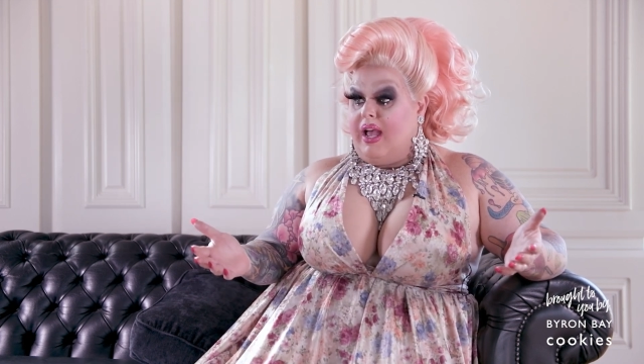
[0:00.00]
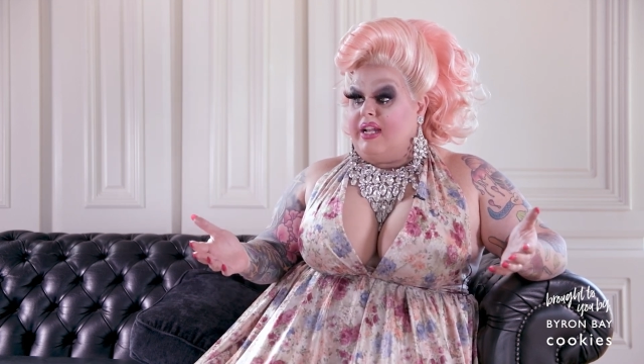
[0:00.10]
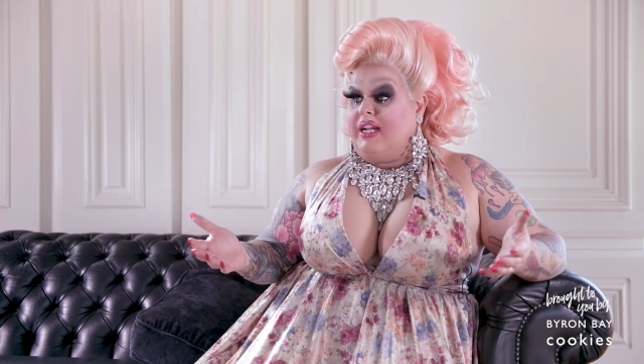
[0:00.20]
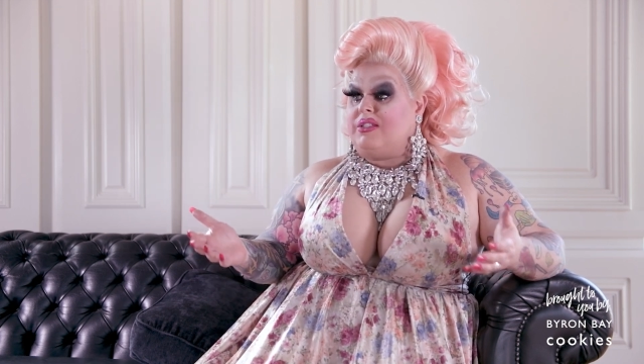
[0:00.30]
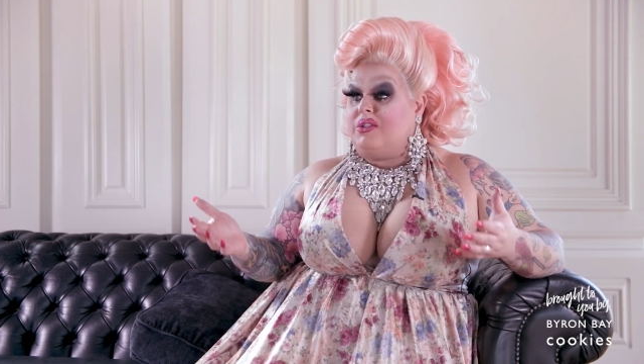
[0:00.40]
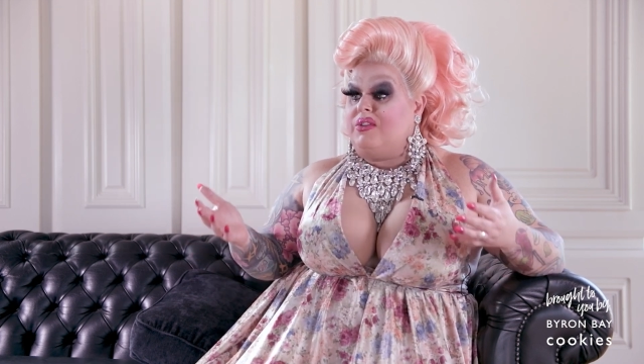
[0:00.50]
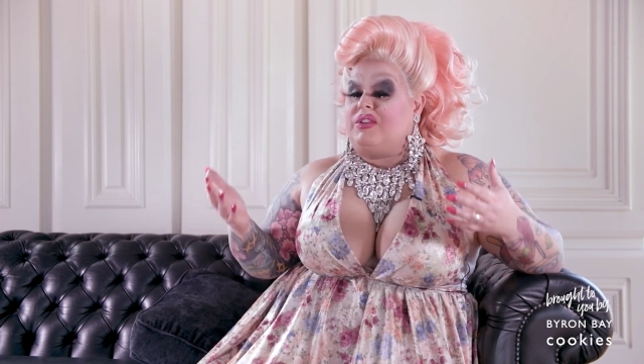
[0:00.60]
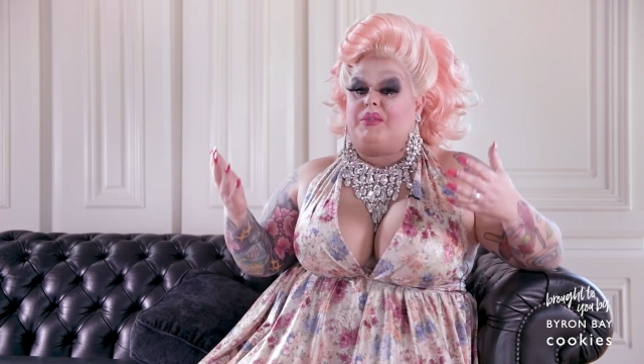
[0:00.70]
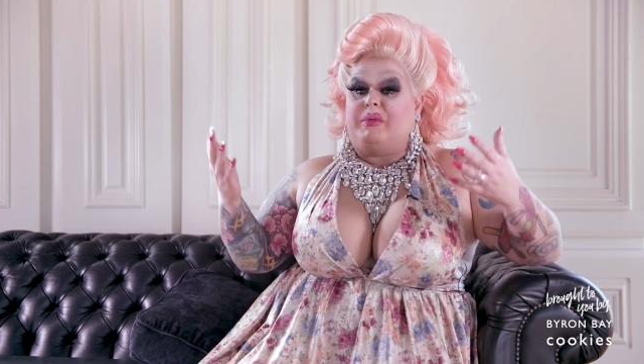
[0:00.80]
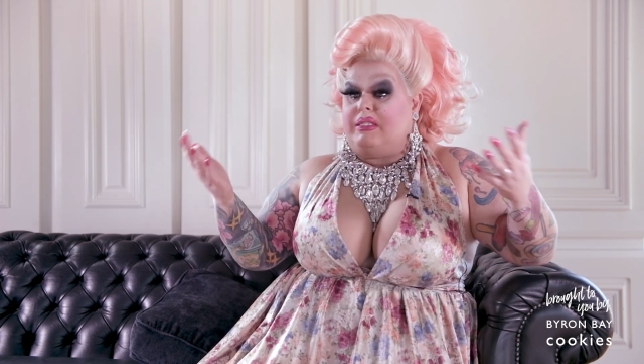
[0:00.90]
and I'd sort of
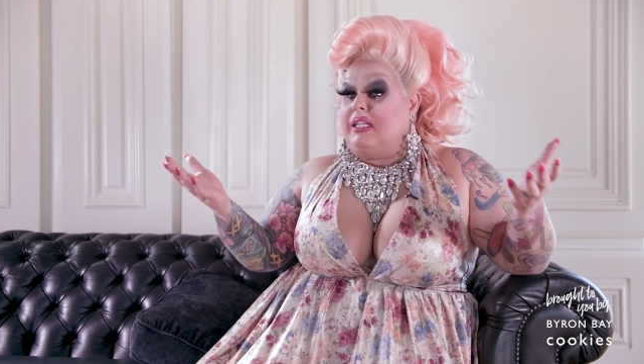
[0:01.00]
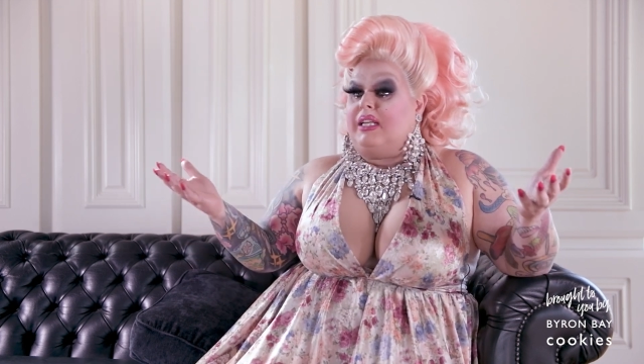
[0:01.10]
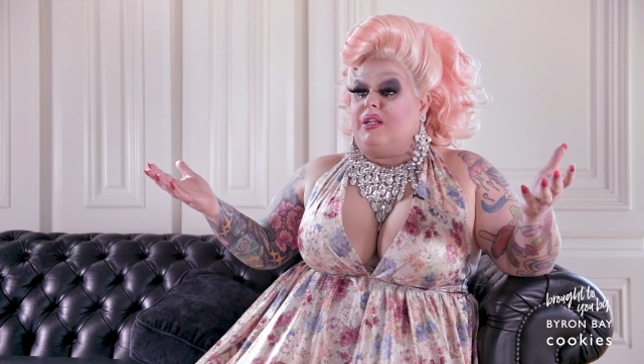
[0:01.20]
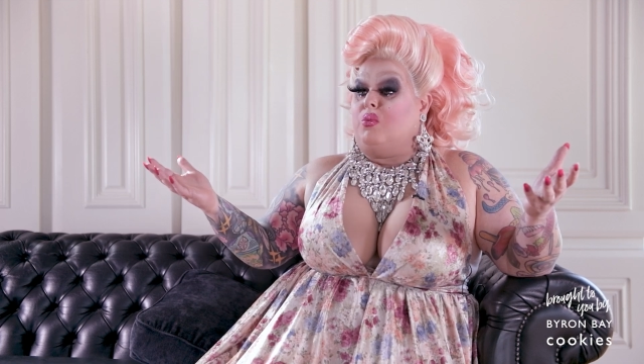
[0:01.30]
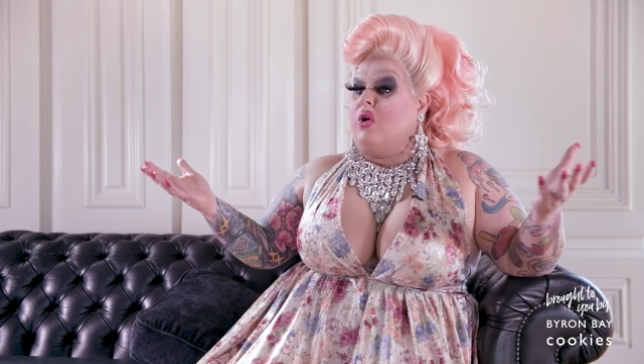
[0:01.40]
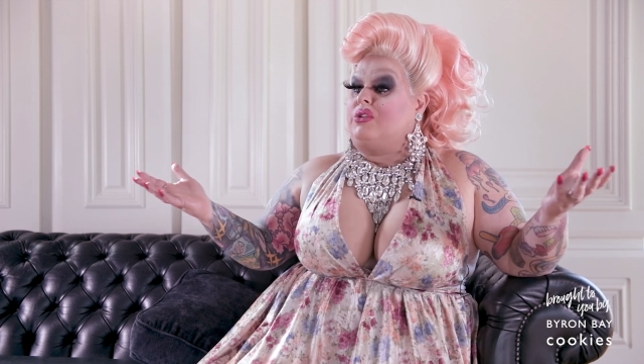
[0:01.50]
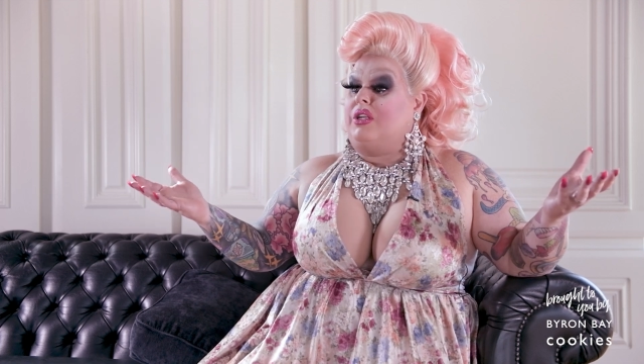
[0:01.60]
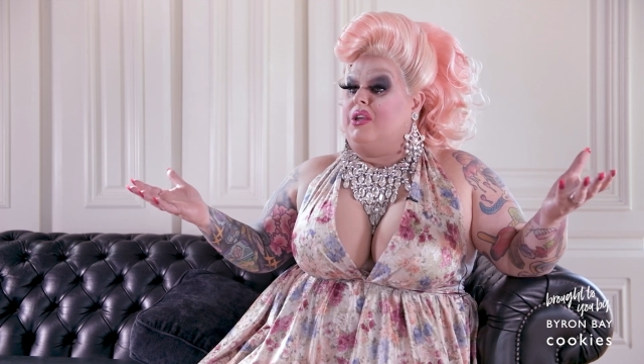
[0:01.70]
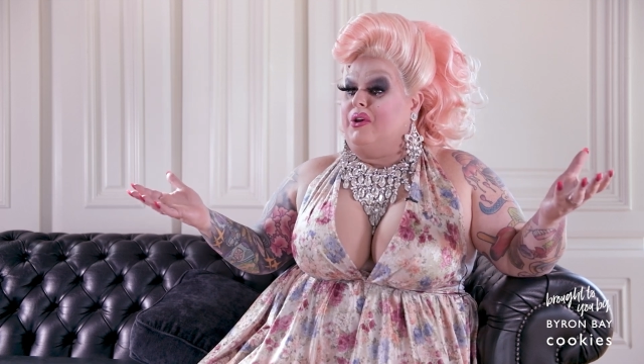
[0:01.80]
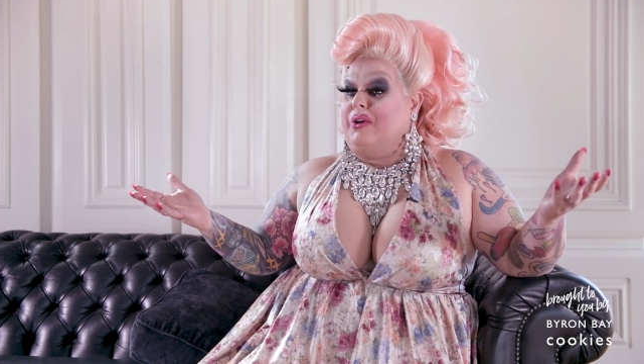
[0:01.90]
just be sitting and
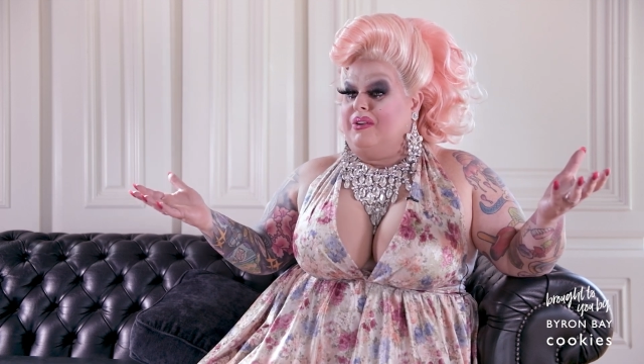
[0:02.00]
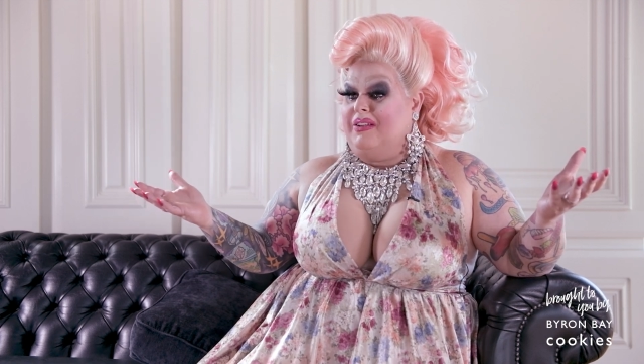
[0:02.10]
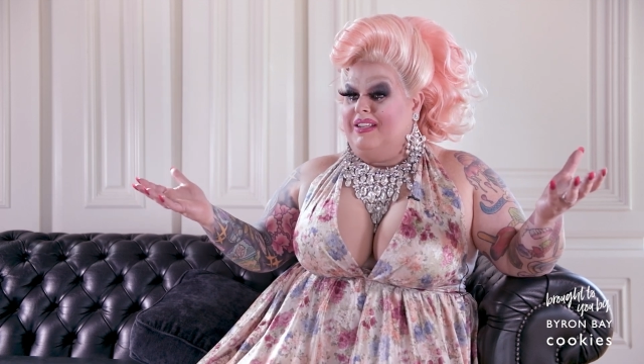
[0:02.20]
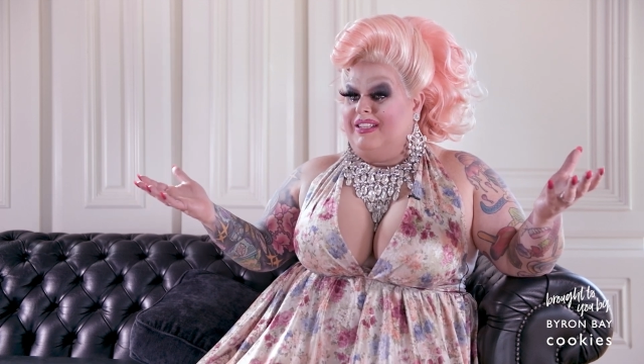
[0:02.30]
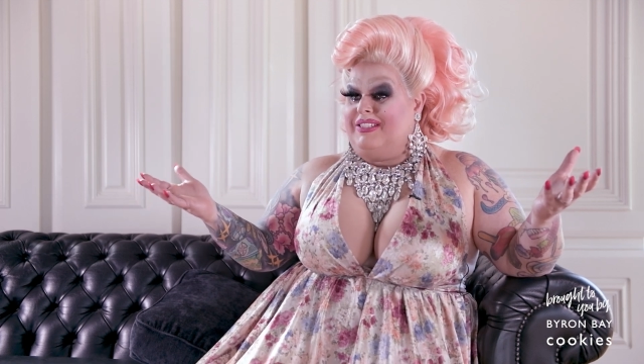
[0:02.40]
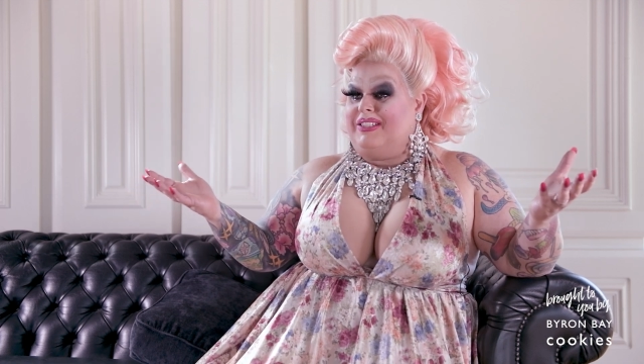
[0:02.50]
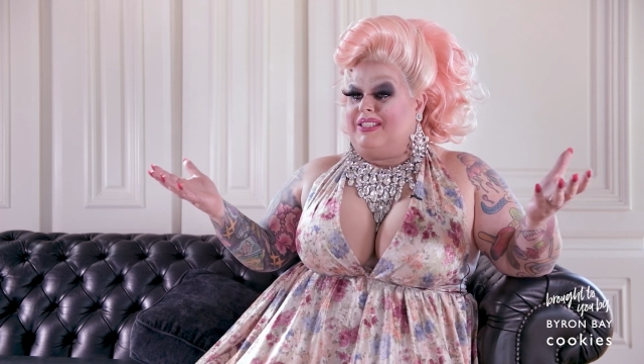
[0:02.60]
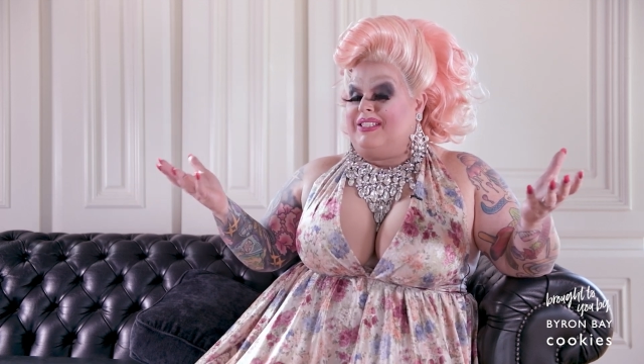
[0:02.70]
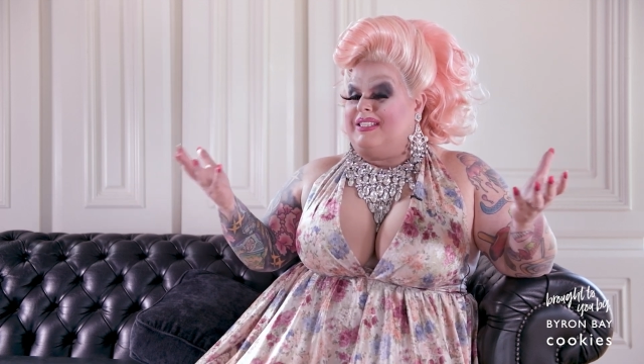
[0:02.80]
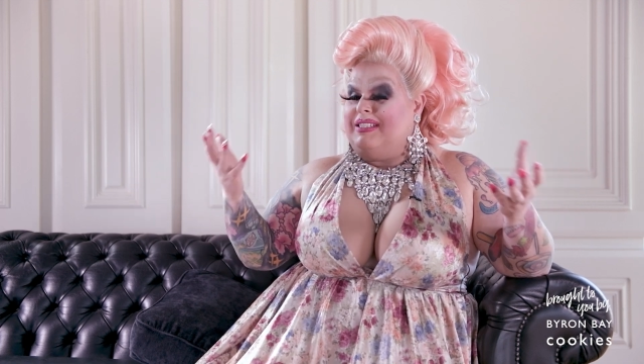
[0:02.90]
watching her, just